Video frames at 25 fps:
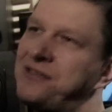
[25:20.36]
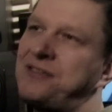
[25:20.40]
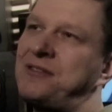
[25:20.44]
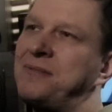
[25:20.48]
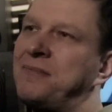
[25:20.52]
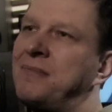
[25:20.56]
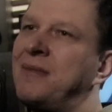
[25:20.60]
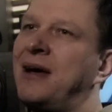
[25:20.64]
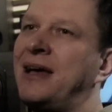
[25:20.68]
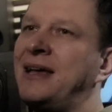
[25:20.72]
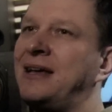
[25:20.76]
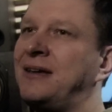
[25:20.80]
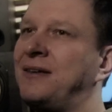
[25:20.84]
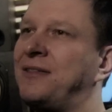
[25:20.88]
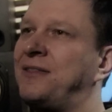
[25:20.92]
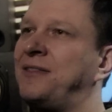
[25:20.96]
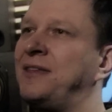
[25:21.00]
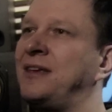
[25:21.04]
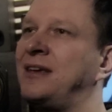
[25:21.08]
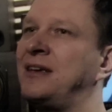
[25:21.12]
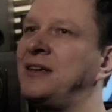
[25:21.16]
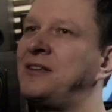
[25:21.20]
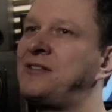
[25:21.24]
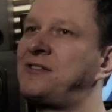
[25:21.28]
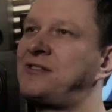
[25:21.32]
the main
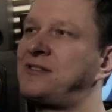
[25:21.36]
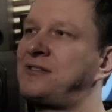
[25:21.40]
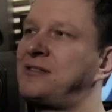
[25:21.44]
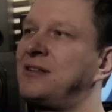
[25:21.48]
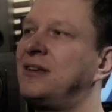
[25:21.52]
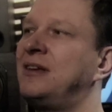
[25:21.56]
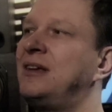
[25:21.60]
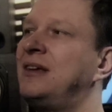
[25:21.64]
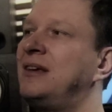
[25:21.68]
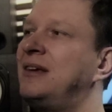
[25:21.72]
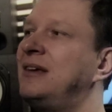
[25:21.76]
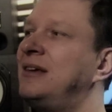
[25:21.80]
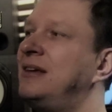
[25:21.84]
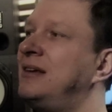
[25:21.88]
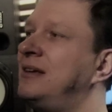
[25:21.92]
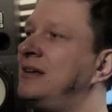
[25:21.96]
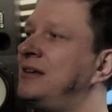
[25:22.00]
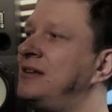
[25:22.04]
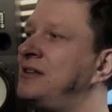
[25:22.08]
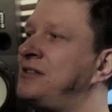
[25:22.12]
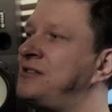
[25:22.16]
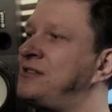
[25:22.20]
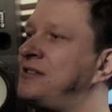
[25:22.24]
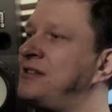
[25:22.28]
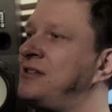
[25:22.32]
thing, is
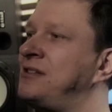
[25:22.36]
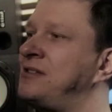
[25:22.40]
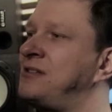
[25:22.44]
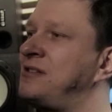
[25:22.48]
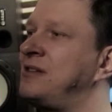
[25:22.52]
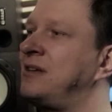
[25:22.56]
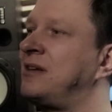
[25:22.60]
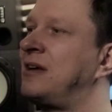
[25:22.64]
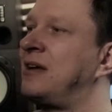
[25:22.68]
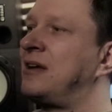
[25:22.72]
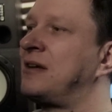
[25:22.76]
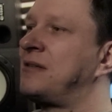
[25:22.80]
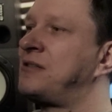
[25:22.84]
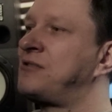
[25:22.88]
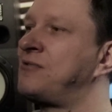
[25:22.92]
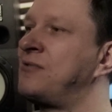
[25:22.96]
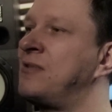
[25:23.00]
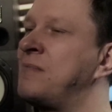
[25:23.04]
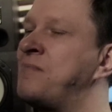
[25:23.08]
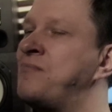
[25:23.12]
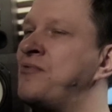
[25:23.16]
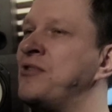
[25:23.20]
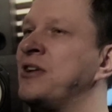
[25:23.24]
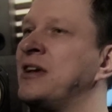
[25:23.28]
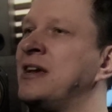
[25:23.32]
sort
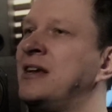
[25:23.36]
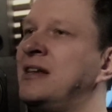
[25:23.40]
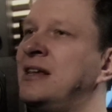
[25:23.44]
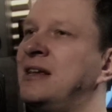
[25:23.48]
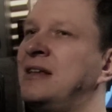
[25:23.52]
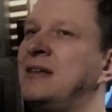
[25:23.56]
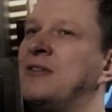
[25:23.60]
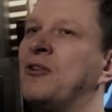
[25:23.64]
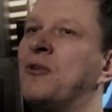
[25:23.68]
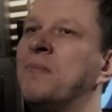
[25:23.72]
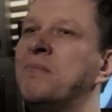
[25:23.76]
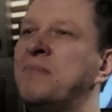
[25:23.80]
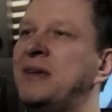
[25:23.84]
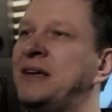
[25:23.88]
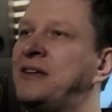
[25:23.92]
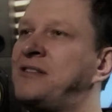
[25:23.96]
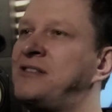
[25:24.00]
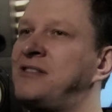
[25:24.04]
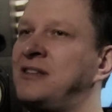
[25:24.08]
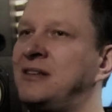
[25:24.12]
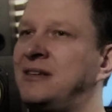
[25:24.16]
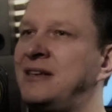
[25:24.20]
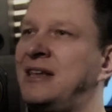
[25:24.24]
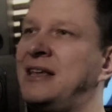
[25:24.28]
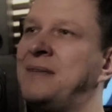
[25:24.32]
of bringing in or
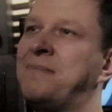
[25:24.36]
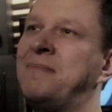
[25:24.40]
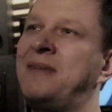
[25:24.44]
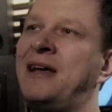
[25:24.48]
mixing them